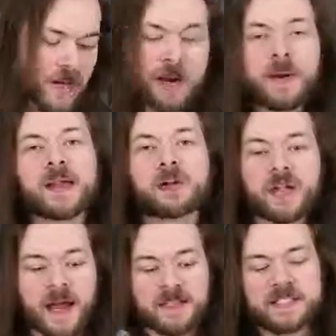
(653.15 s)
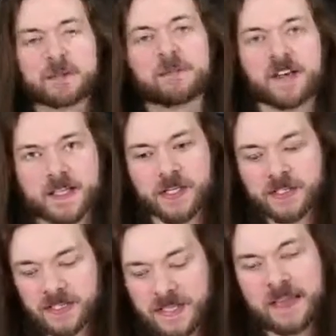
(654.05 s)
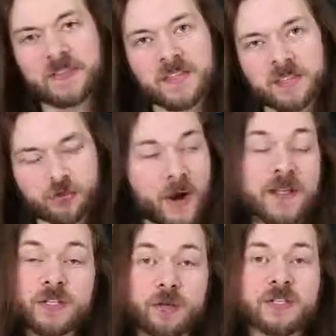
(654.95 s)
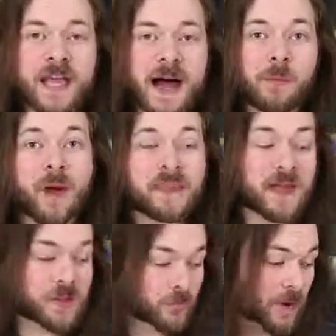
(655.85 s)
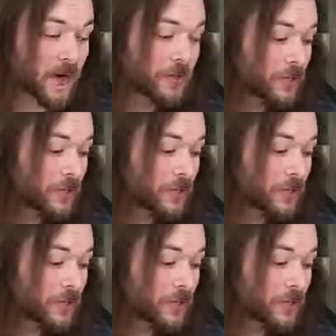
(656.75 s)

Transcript: But I read online some fixes to get these dry screws out when they thread.